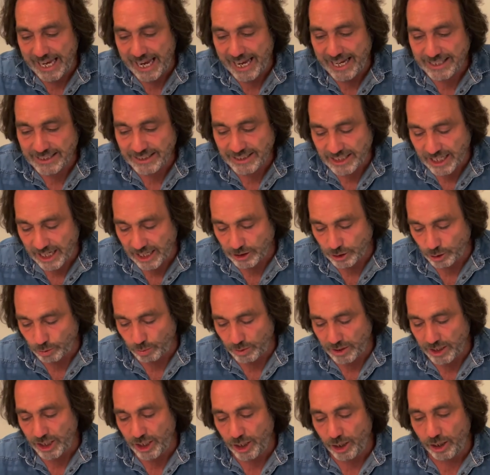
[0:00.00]
get in touch
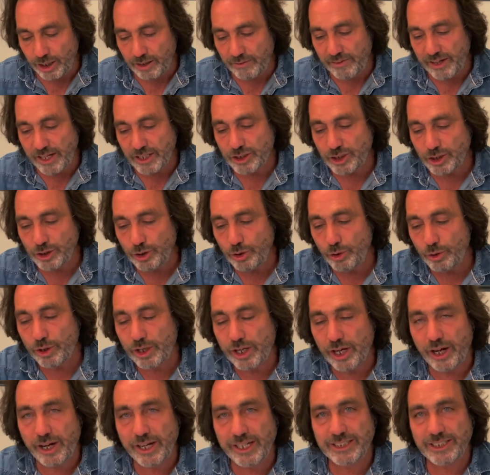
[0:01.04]
with the universe and your
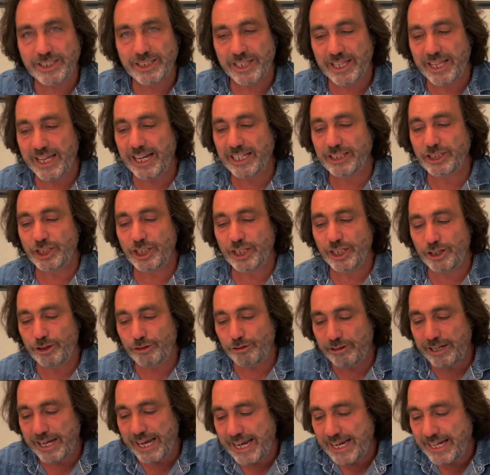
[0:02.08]
guides, so they actually
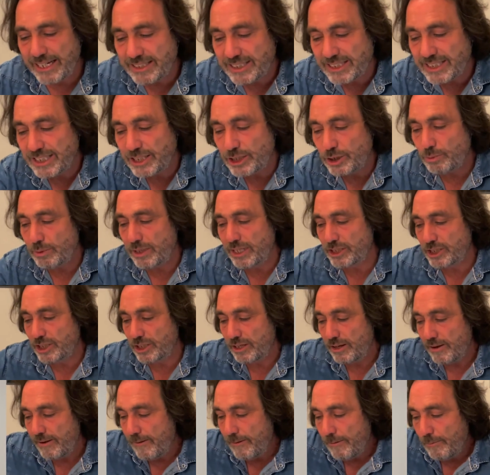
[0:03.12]
create a
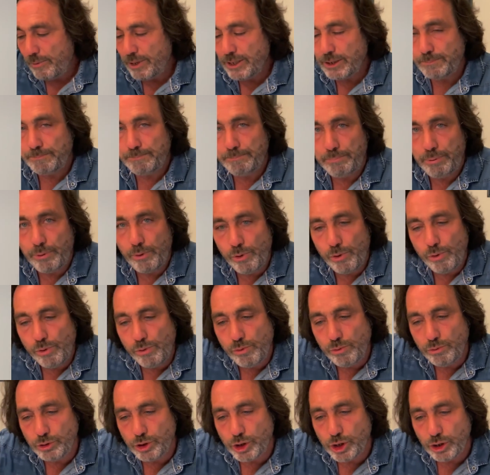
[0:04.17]
situation which
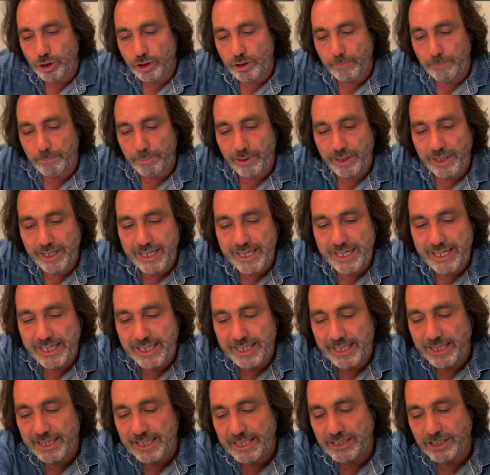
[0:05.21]
pulls you
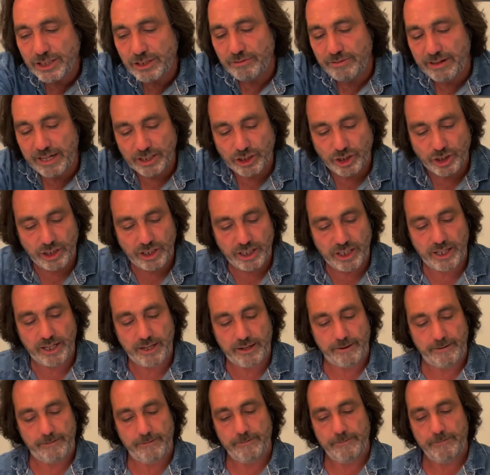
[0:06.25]
completely in this direction
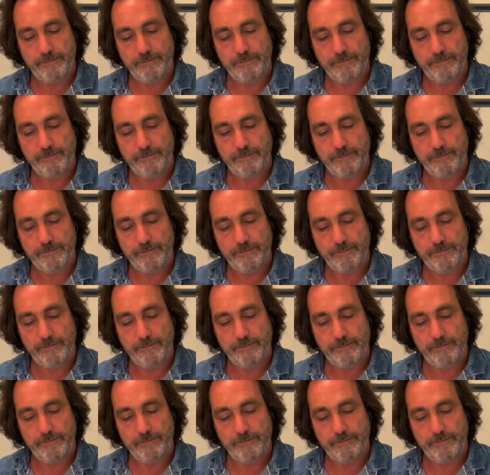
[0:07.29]
here.